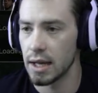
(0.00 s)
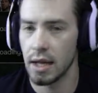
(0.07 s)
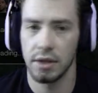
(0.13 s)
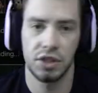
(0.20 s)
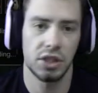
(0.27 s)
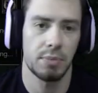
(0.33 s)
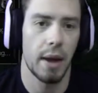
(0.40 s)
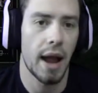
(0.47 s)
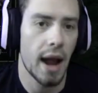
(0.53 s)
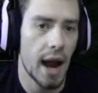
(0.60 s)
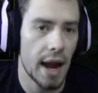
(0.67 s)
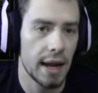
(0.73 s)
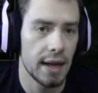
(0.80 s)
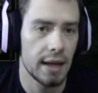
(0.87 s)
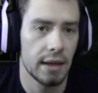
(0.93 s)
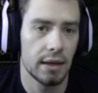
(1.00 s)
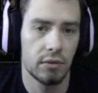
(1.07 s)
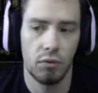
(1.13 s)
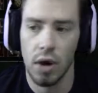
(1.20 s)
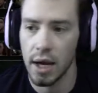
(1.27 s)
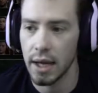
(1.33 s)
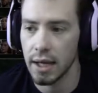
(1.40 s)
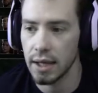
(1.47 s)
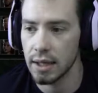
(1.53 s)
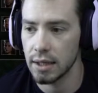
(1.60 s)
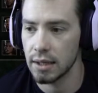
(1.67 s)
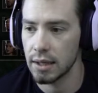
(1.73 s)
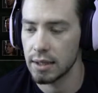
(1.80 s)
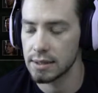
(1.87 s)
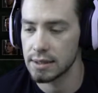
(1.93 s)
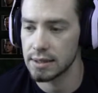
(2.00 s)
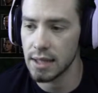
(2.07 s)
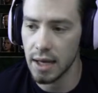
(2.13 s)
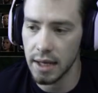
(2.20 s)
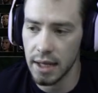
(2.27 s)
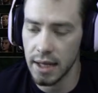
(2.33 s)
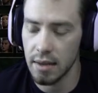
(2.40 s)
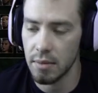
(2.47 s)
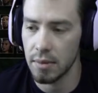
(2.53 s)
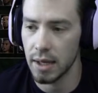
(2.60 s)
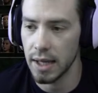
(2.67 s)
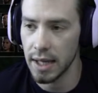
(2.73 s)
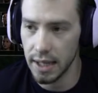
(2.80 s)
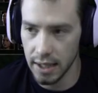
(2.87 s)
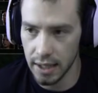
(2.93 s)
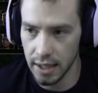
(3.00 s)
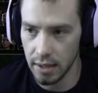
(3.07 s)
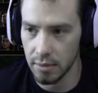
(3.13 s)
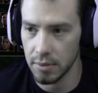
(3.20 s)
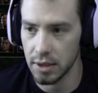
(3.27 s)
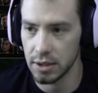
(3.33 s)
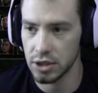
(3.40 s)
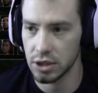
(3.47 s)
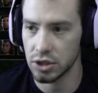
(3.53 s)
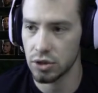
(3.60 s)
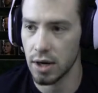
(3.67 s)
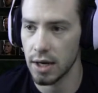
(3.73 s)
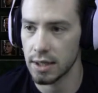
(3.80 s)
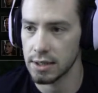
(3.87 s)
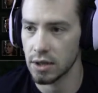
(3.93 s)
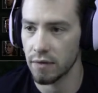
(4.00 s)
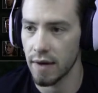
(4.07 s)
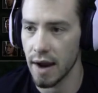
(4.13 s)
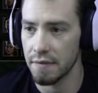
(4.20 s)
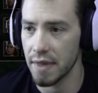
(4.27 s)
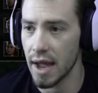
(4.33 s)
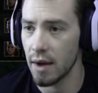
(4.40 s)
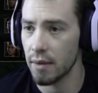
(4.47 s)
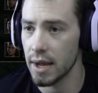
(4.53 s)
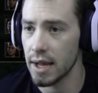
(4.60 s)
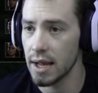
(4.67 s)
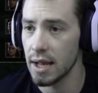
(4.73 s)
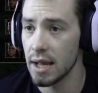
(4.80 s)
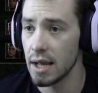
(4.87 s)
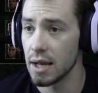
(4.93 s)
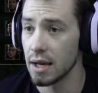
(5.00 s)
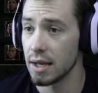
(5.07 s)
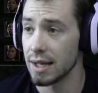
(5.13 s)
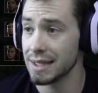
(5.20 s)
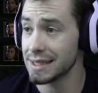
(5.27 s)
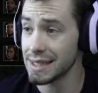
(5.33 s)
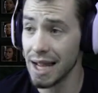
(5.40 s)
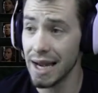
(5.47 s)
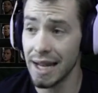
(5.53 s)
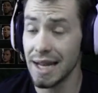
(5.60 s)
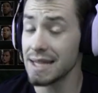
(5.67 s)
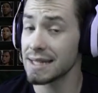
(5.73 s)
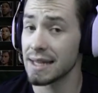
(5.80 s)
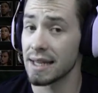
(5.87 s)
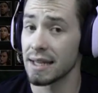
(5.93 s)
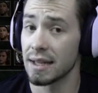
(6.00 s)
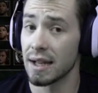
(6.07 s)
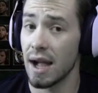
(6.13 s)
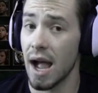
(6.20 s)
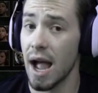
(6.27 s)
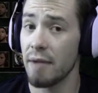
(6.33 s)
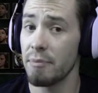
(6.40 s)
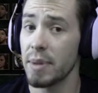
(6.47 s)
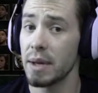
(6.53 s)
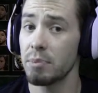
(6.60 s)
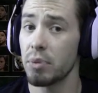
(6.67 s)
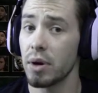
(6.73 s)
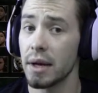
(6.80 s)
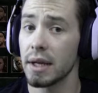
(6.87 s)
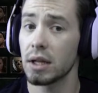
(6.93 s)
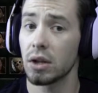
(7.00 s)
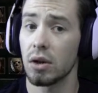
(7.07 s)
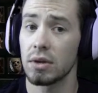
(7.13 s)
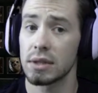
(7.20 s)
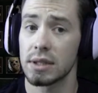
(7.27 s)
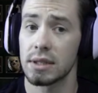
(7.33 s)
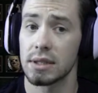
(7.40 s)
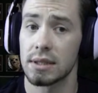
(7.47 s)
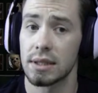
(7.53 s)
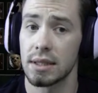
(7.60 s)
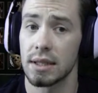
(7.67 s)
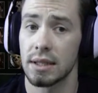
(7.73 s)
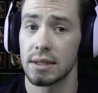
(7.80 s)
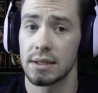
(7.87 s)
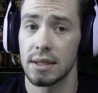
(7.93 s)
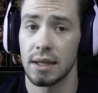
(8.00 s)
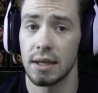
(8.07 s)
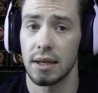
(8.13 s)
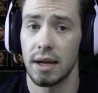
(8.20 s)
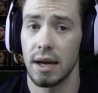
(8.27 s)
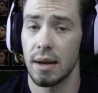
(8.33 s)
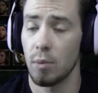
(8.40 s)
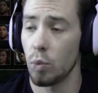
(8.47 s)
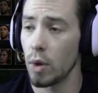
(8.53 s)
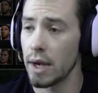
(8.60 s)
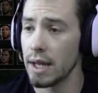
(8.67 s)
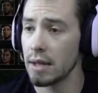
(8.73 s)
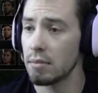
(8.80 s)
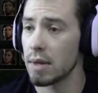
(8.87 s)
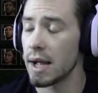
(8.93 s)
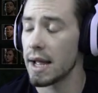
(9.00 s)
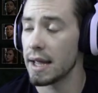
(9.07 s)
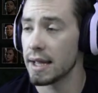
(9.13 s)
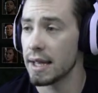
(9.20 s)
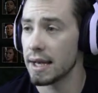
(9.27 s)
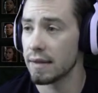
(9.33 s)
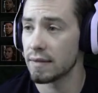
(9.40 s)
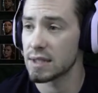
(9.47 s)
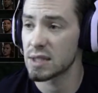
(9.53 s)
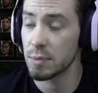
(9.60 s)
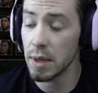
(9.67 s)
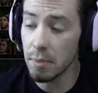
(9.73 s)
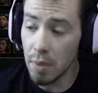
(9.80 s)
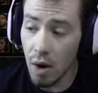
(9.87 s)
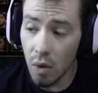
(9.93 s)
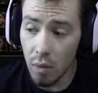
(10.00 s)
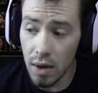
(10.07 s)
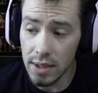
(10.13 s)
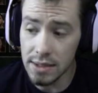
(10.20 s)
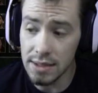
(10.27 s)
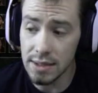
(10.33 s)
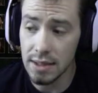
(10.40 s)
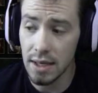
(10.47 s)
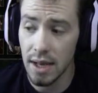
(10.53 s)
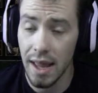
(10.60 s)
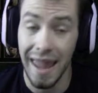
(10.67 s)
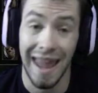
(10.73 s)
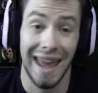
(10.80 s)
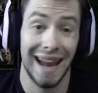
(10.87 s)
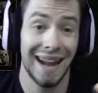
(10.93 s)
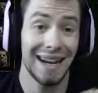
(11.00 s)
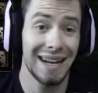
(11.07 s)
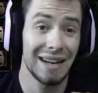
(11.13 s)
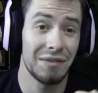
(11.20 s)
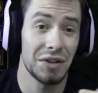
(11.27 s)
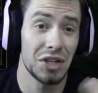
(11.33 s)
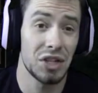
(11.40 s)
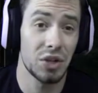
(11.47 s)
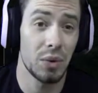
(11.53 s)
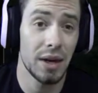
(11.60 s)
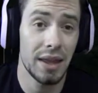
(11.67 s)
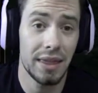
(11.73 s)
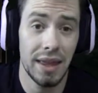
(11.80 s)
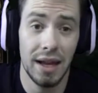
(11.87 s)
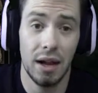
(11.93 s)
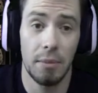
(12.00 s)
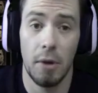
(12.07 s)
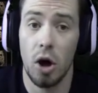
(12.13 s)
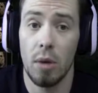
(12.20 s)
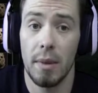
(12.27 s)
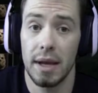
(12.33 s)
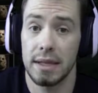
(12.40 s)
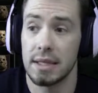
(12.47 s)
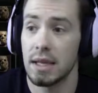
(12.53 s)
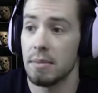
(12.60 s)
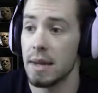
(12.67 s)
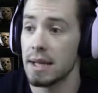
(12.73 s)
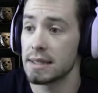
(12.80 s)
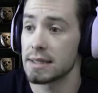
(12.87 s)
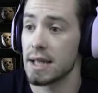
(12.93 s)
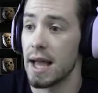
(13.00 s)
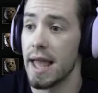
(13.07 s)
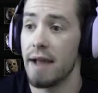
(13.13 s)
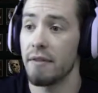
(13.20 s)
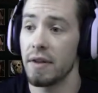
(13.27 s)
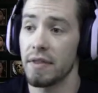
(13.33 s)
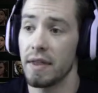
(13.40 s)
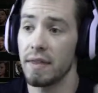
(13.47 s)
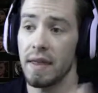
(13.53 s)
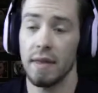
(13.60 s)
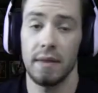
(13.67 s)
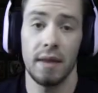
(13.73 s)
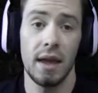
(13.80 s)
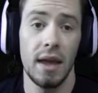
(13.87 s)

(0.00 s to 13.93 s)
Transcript: just by hiding and running and stunning him and hitting him and just trying to survive that way. That's not easy. I've been pretty close to winning by getting the speedboat once, and I didn't even do anything. All my teammates got everything that